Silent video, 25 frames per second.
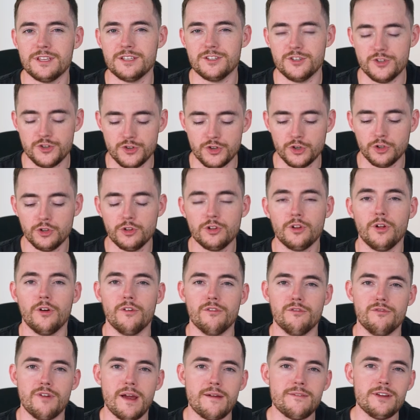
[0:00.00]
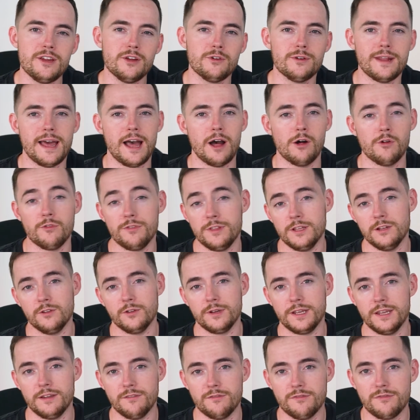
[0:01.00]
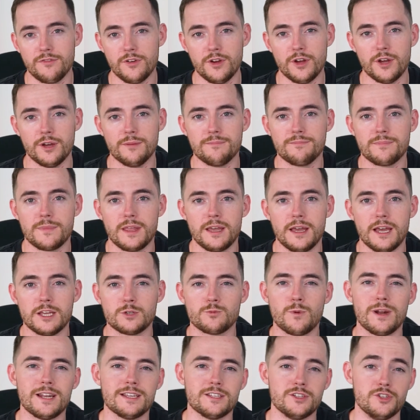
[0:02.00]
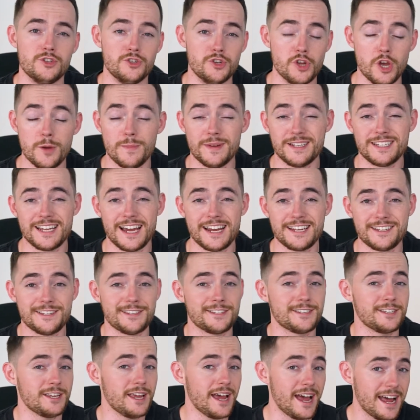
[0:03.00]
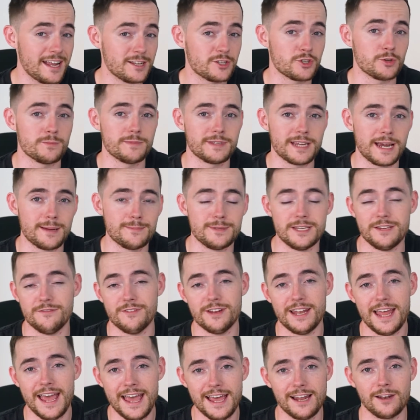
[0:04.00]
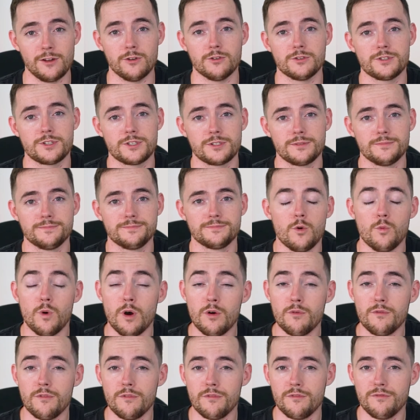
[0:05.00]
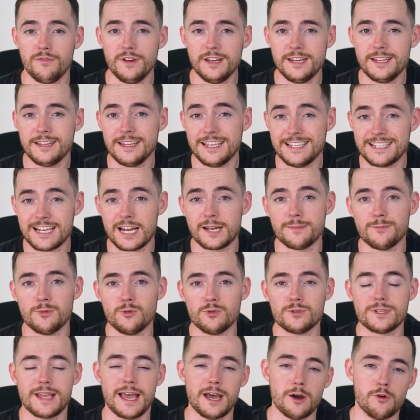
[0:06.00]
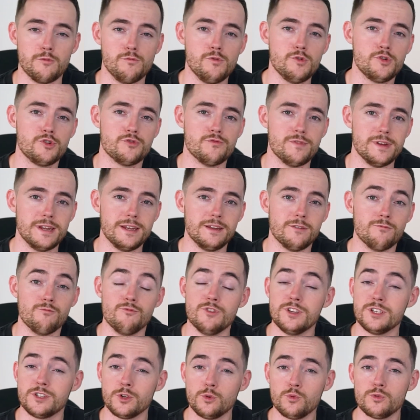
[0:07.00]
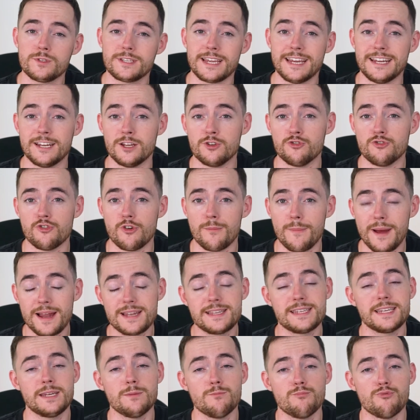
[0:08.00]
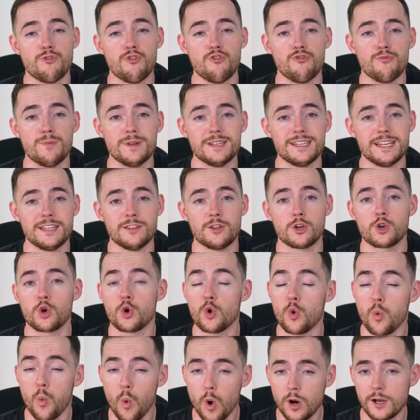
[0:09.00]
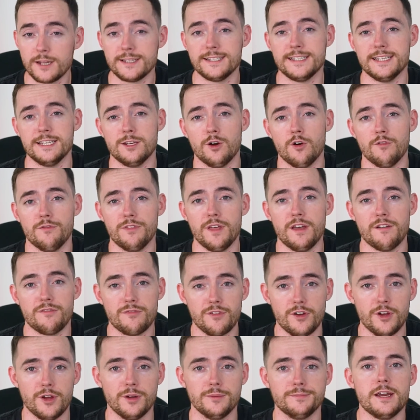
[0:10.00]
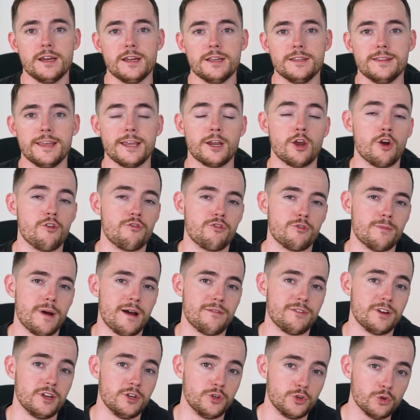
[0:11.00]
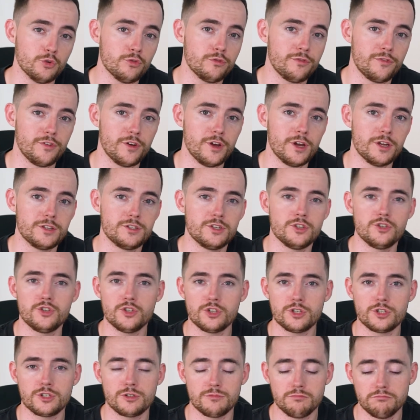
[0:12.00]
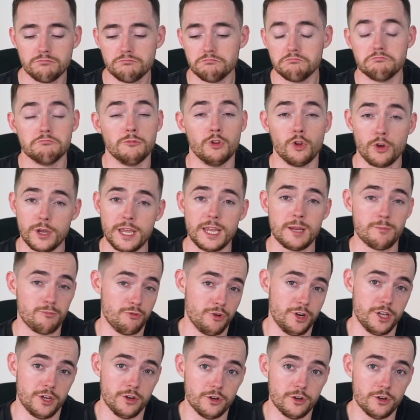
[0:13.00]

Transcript: this dull, very unhealthy looking fur, as well as dermatitis and sometimes even hair loss. Well, feeding these animals Reuteri results in a dramatic improvement in the quality of their fur. They go from having dull fur to just looking pretty